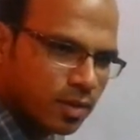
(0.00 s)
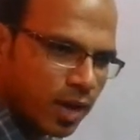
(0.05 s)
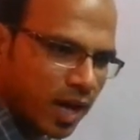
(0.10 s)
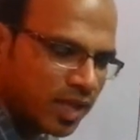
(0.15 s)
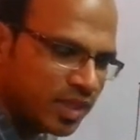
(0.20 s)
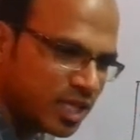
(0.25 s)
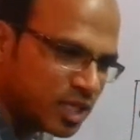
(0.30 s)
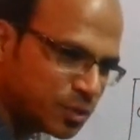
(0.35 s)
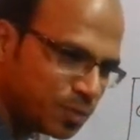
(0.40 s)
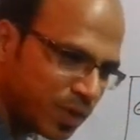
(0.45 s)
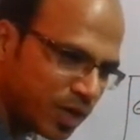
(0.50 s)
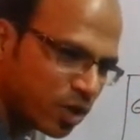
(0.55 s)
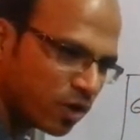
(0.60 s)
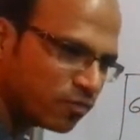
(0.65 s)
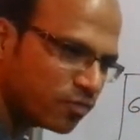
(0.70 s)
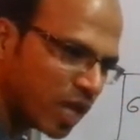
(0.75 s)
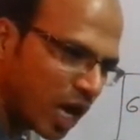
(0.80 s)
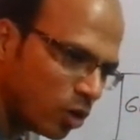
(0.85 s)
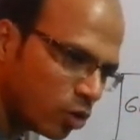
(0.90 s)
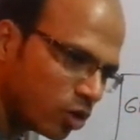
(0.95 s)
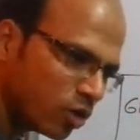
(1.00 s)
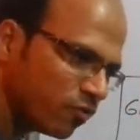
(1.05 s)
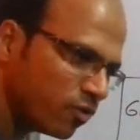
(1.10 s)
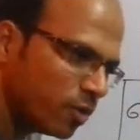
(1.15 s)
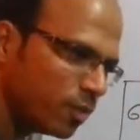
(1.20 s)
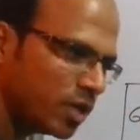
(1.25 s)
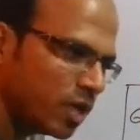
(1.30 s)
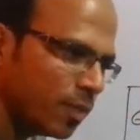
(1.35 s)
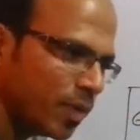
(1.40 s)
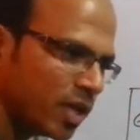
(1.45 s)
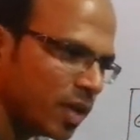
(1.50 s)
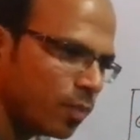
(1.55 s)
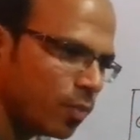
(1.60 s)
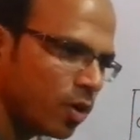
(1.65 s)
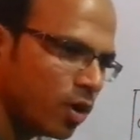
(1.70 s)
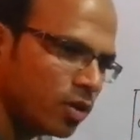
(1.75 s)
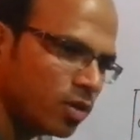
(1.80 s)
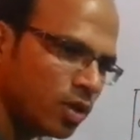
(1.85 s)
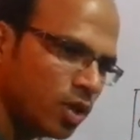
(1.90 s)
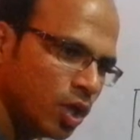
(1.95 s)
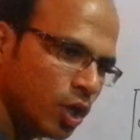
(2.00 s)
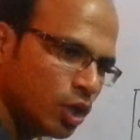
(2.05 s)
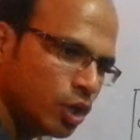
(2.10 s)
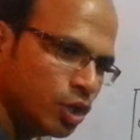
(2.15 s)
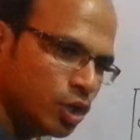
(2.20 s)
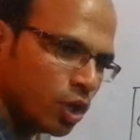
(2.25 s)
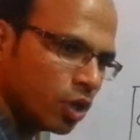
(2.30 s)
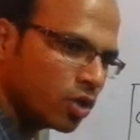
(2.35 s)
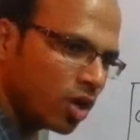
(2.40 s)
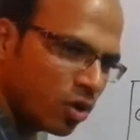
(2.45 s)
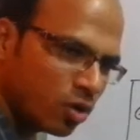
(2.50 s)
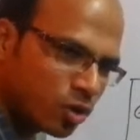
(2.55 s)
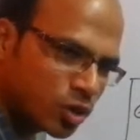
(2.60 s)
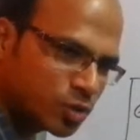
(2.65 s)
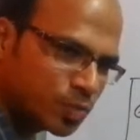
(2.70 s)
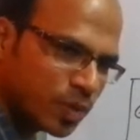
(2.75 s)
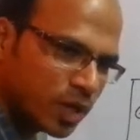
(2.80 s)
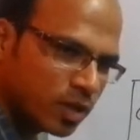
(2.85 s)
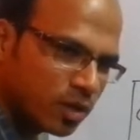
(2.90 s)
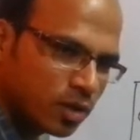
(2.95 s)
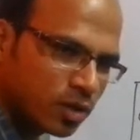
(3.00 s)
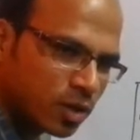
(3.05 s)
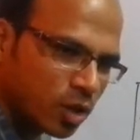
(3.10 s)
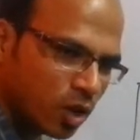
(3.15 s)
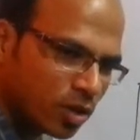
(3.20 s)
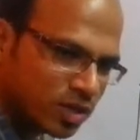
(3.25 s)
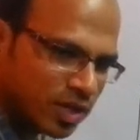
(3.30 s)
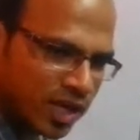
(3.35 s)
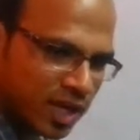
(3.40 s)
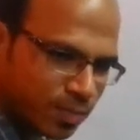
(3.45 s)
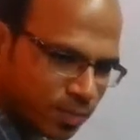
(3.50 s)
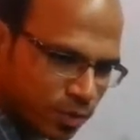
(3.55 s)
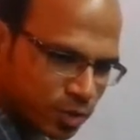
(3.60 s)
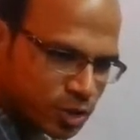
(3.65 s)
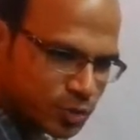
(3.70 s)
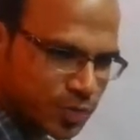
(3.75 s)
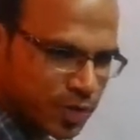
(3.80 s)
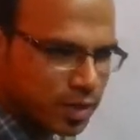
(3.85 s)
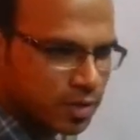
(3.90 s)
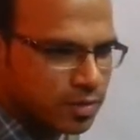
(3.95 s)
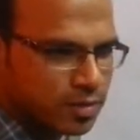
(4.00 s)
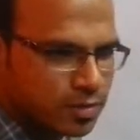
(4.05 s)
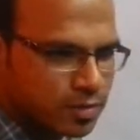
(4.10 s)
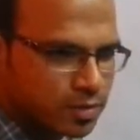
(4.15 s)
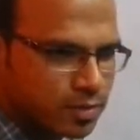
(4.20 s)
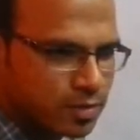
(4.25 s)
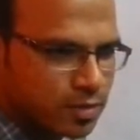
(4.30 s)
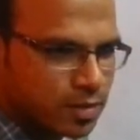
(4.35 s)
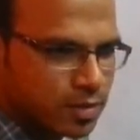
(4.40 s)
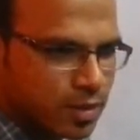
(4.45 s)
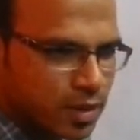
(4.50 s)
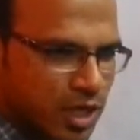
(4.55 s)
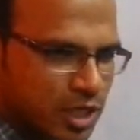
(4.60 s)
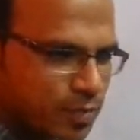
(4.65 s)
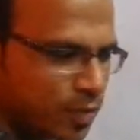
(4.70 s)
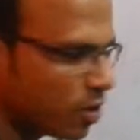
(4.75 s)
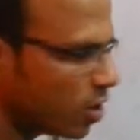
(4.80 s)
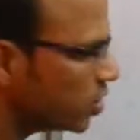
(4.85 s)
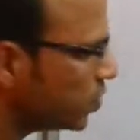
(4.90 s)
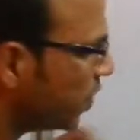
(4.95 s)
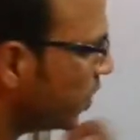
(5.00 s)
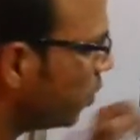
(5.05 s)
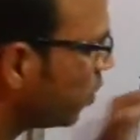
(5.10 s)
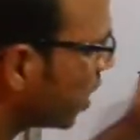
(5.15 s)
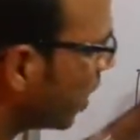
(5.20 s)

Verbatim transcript: And the speed of downloading will be dependent upon your download speed, not their upload speed. It's because when you